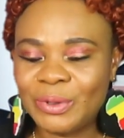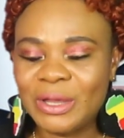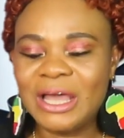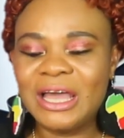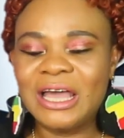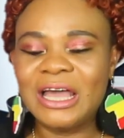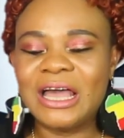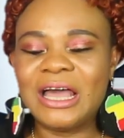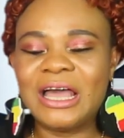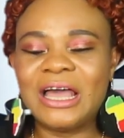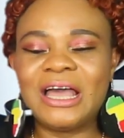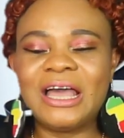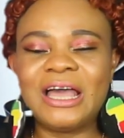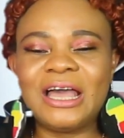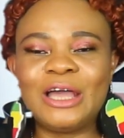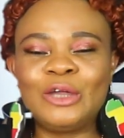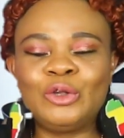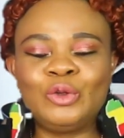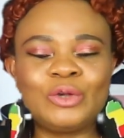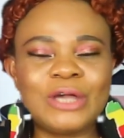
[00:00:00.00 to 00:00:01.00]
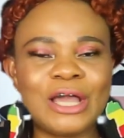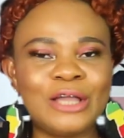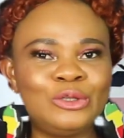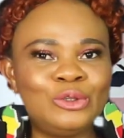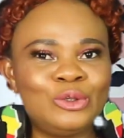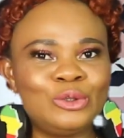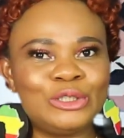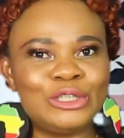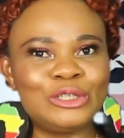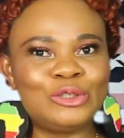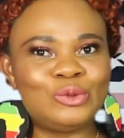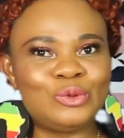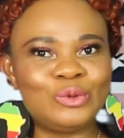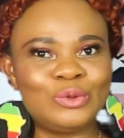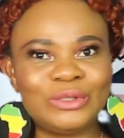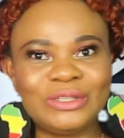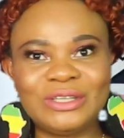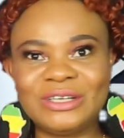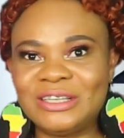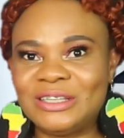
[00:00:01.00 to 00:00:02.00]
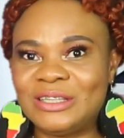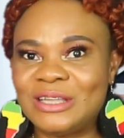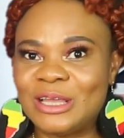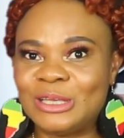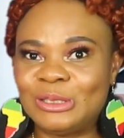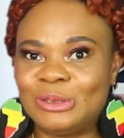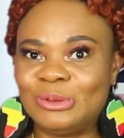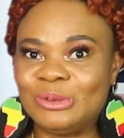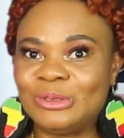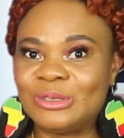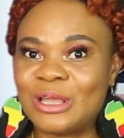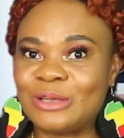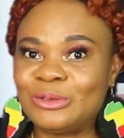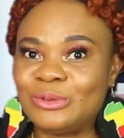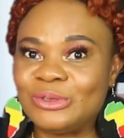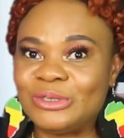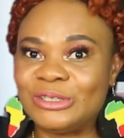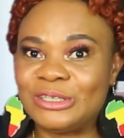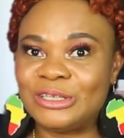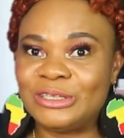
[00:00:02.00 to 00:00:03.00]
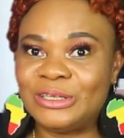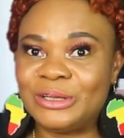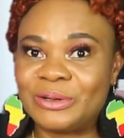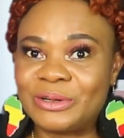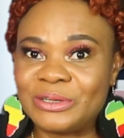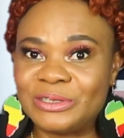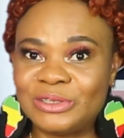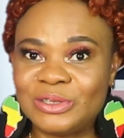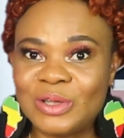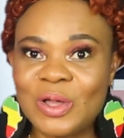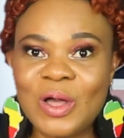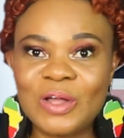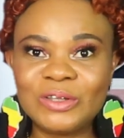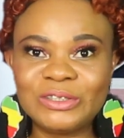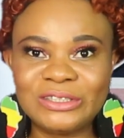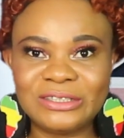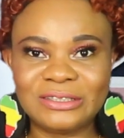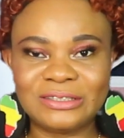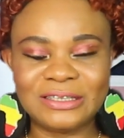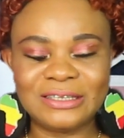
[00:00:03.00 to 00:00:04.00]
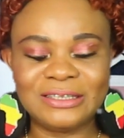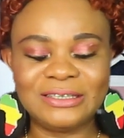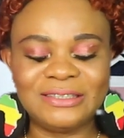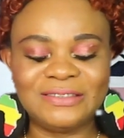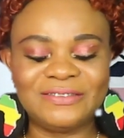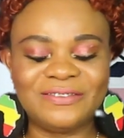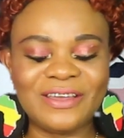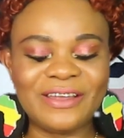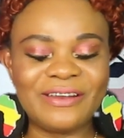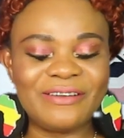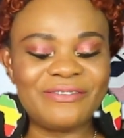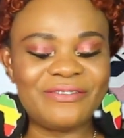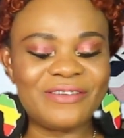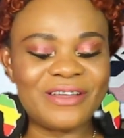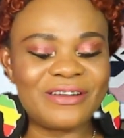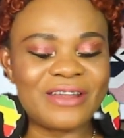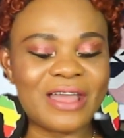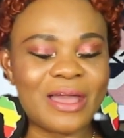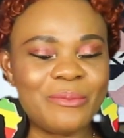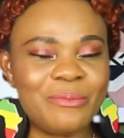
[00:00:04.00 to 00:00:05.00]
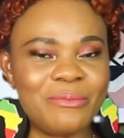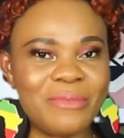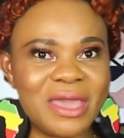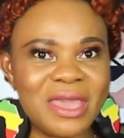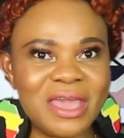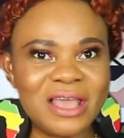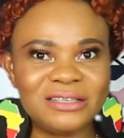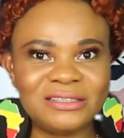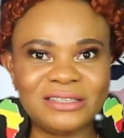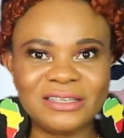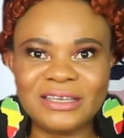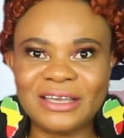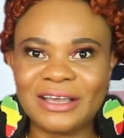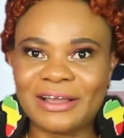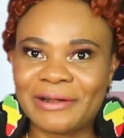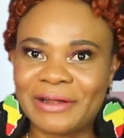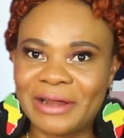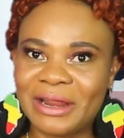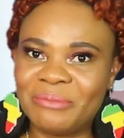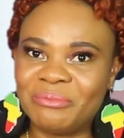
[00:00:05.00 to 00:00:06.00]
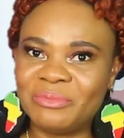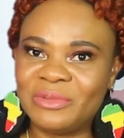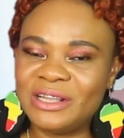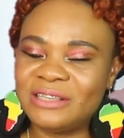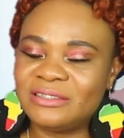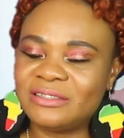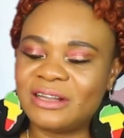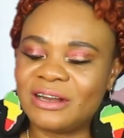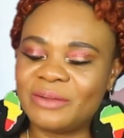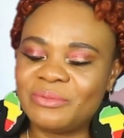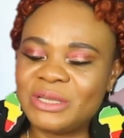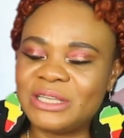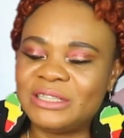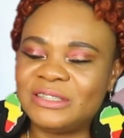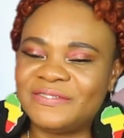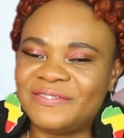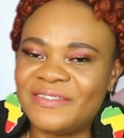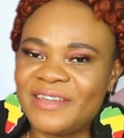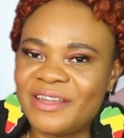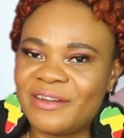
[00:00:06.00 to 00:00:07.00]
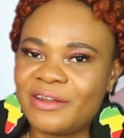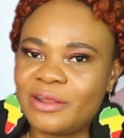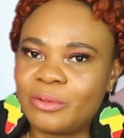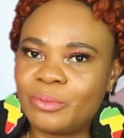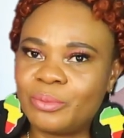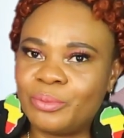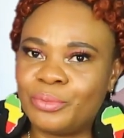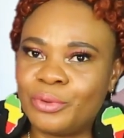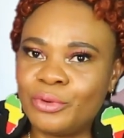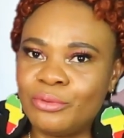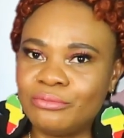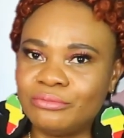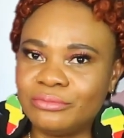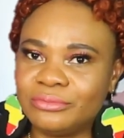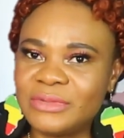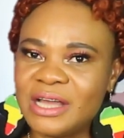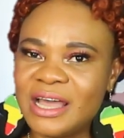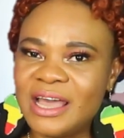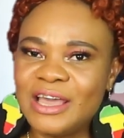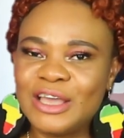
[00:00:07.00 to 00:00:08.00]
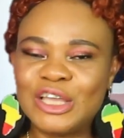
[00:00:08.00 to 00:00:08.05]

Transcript: You can use it 2-3 days, you start to see the results. It's very amazing cream. This cream is very boom.